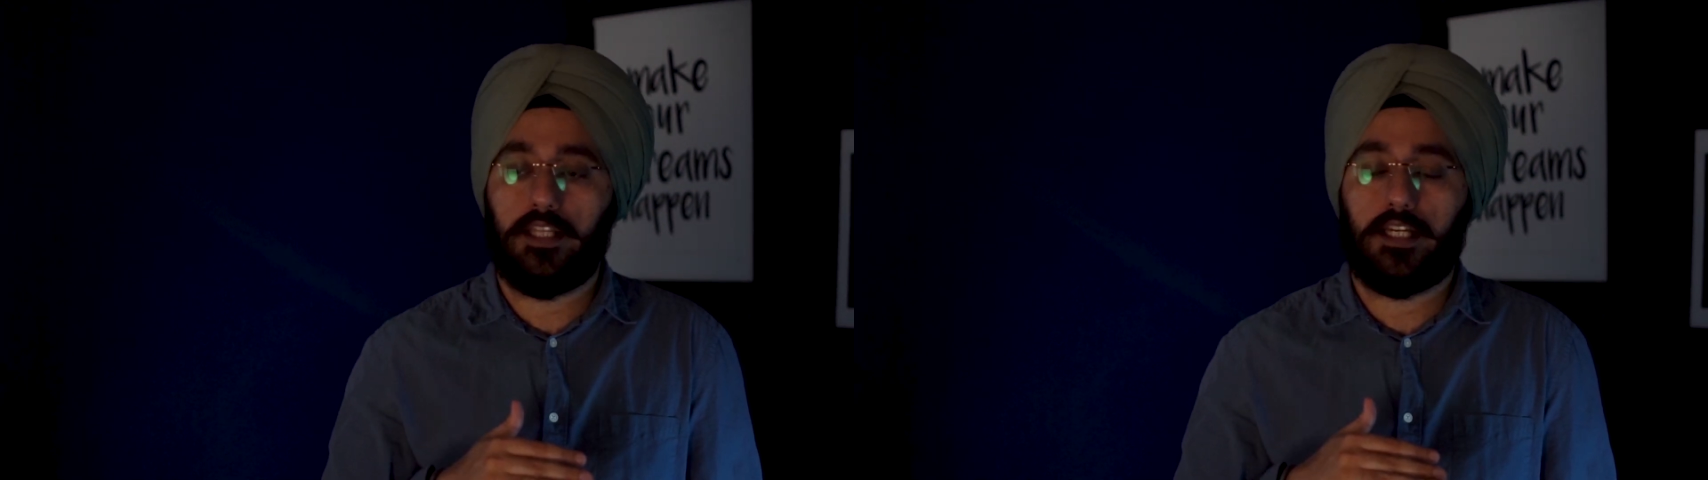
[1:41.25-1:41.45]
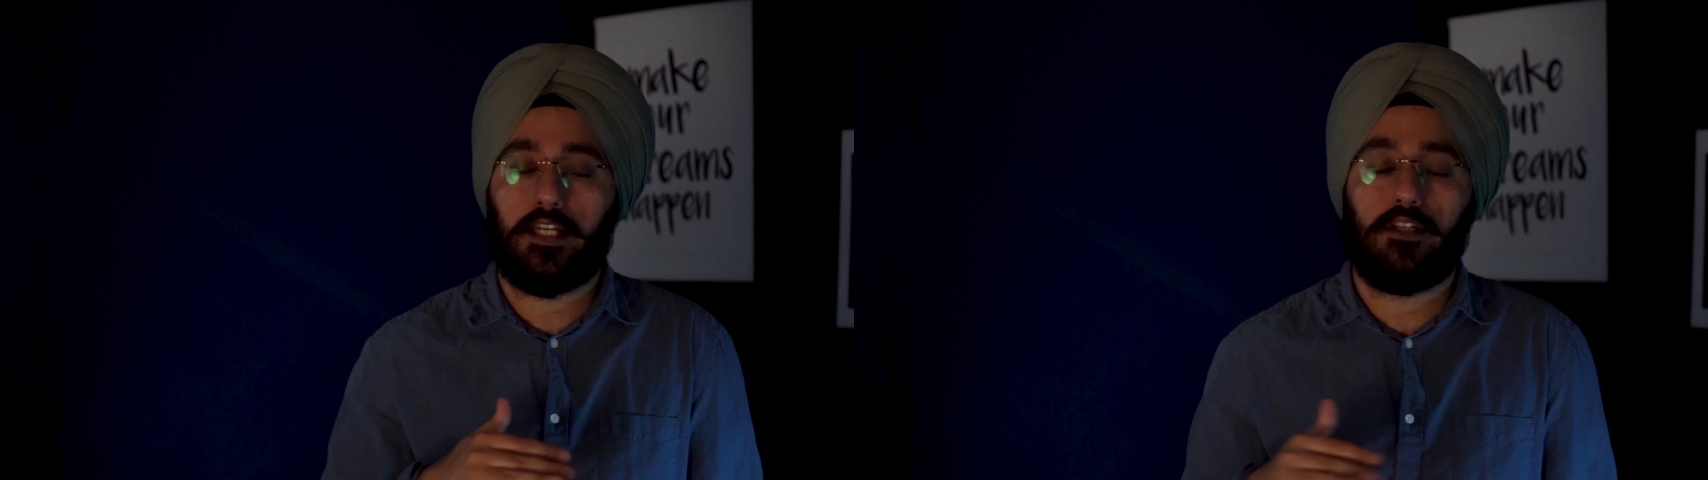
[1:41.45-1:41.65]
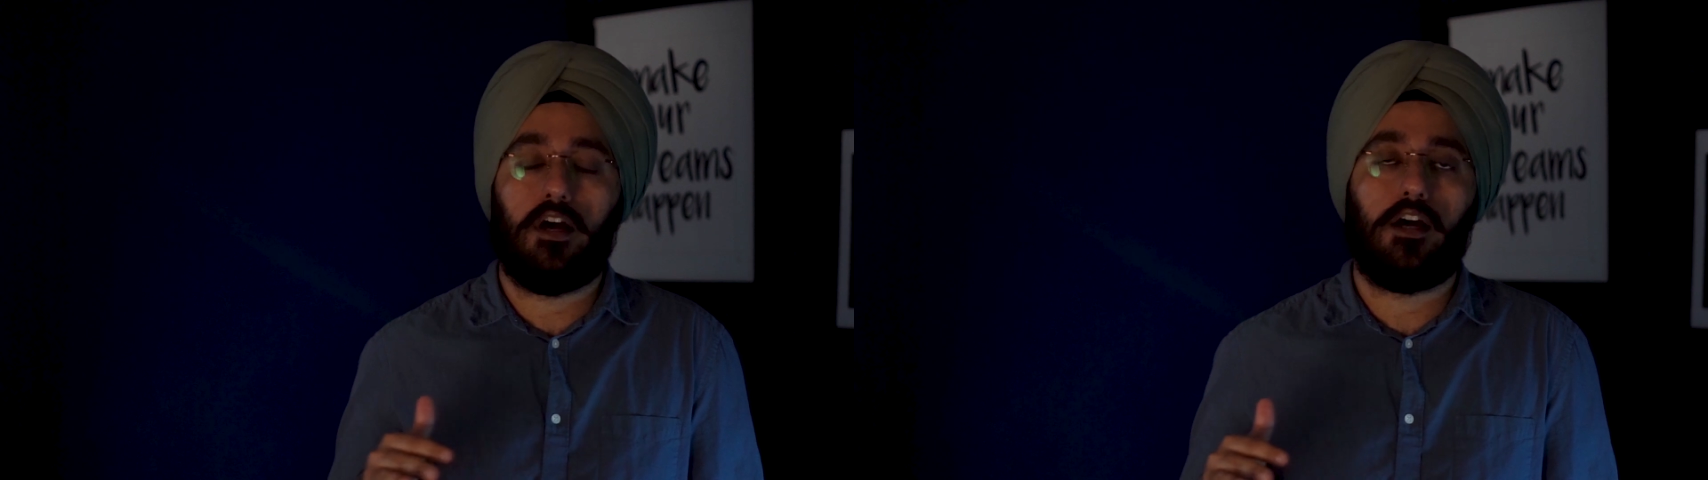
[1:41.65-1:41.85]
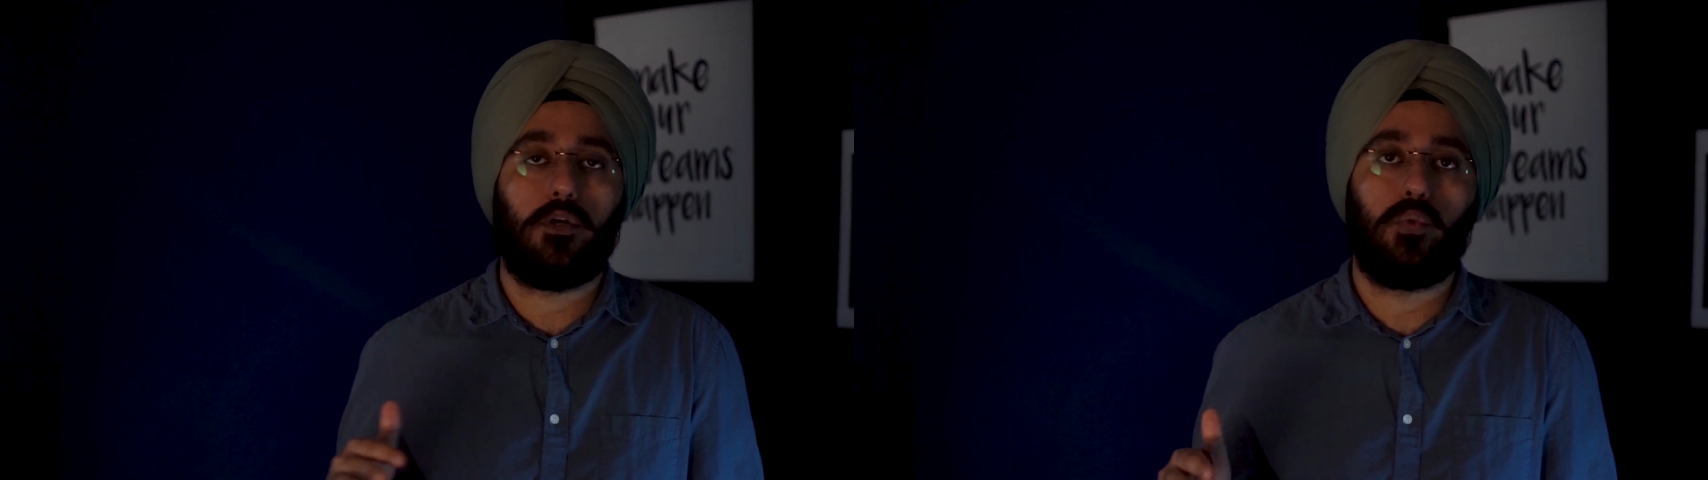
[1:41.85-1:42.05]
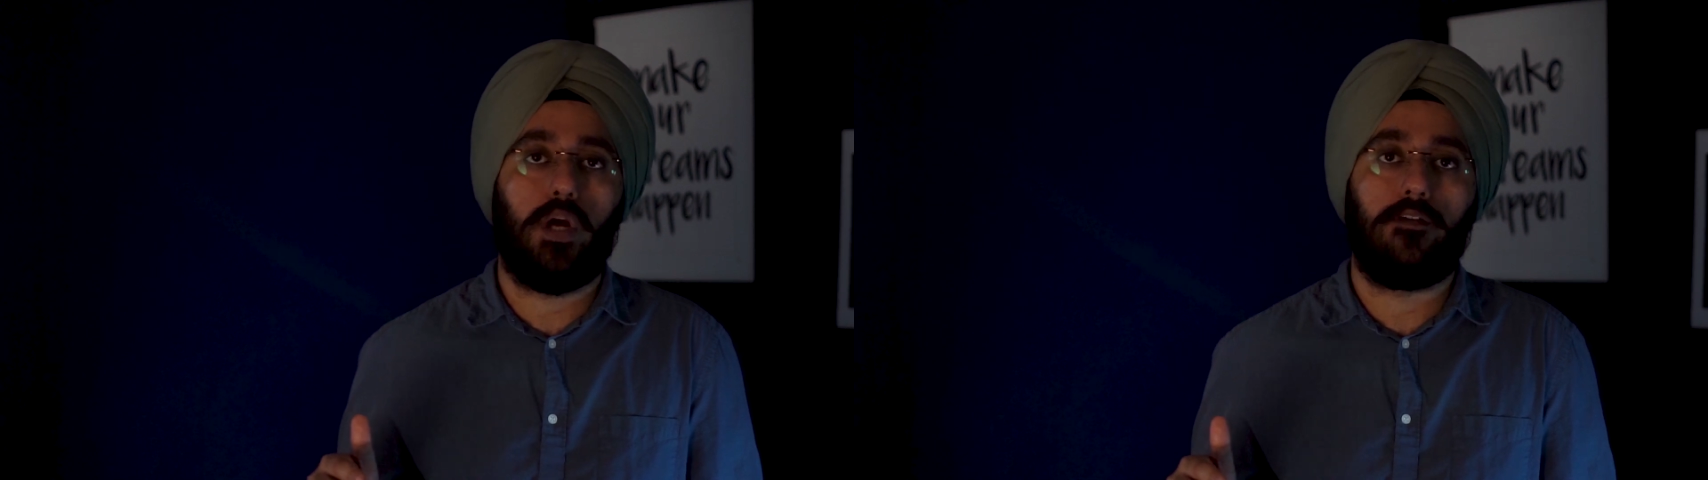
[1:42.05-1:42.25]
they
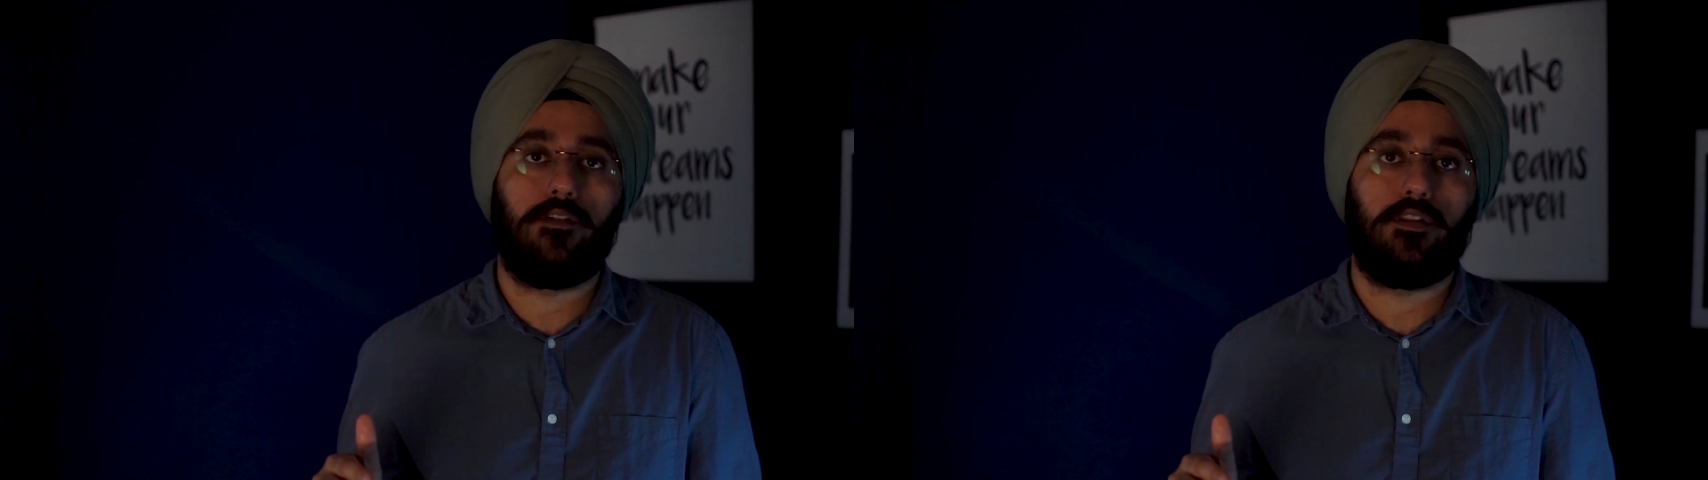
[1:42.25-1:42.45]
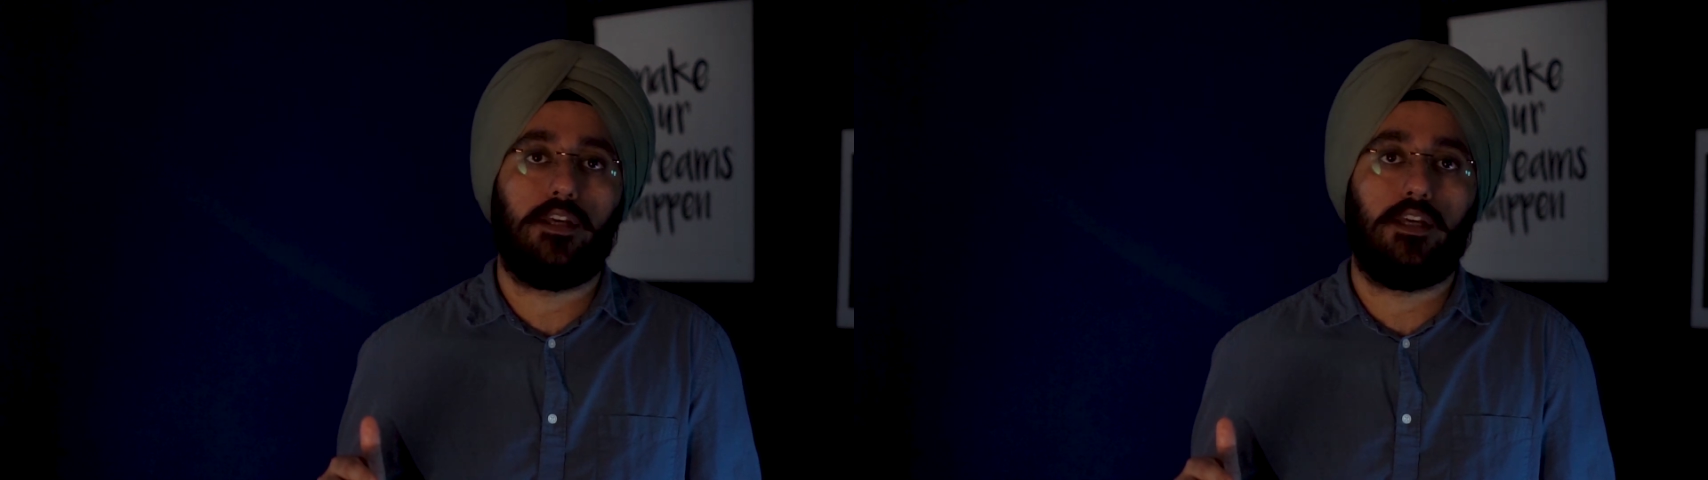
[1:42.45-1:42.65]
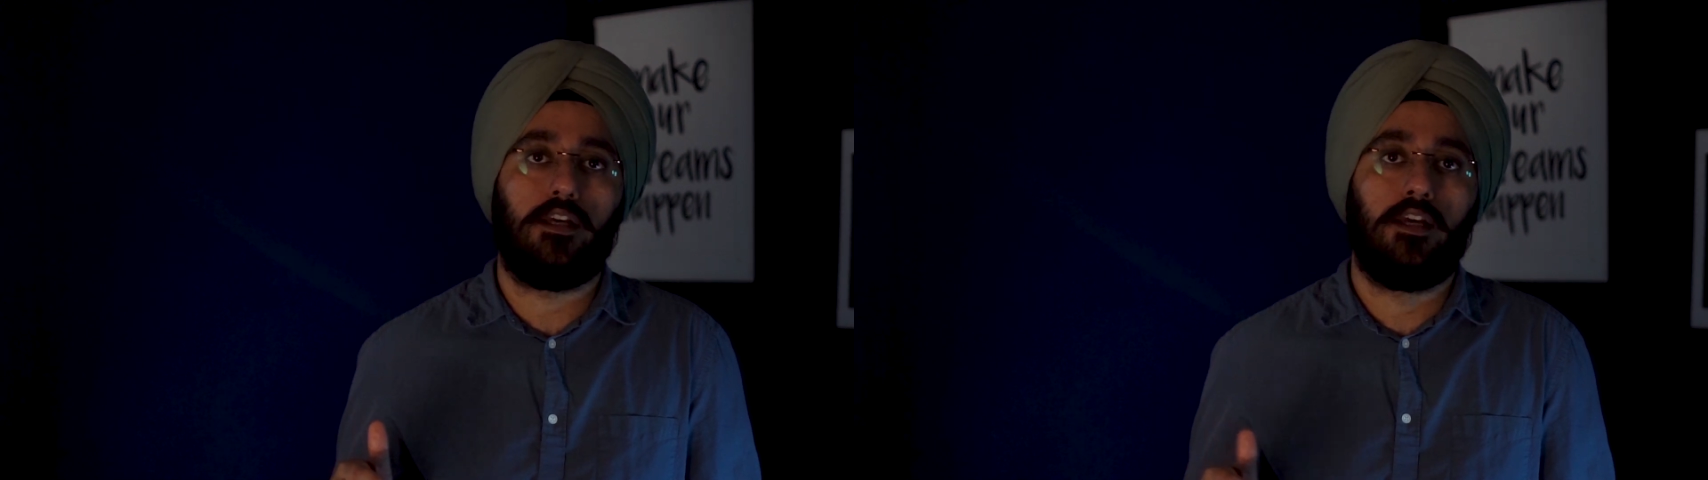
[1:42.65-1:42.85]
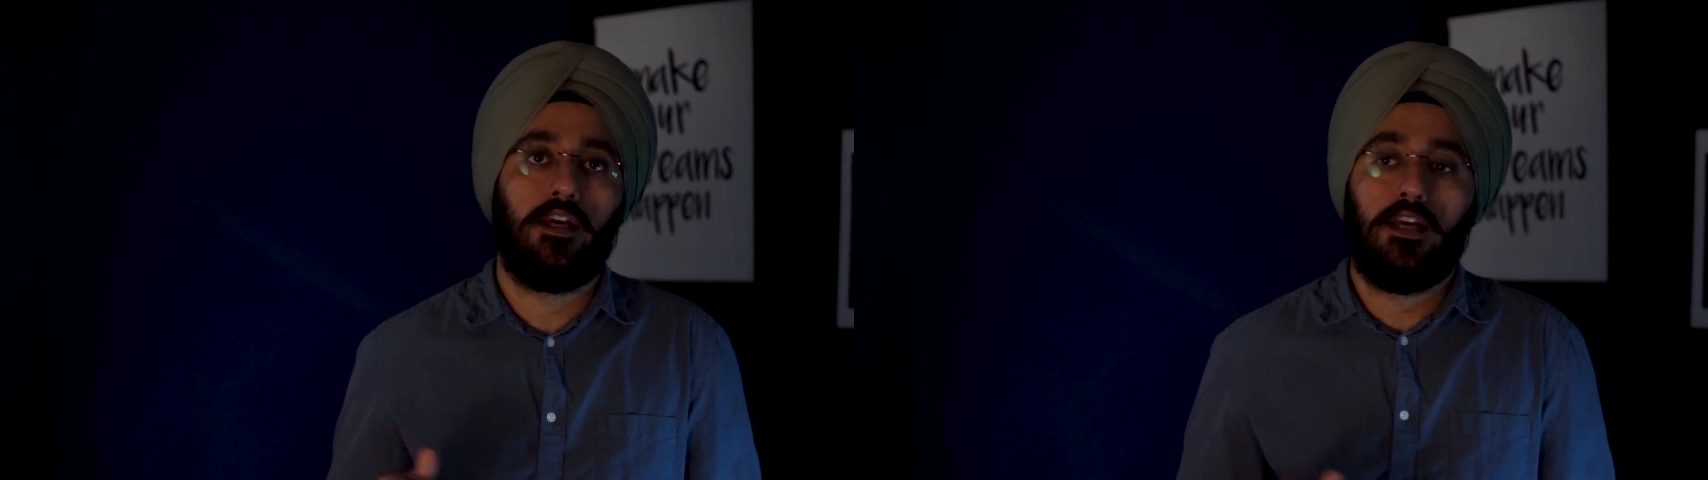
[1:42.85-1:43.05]
cannot do everything.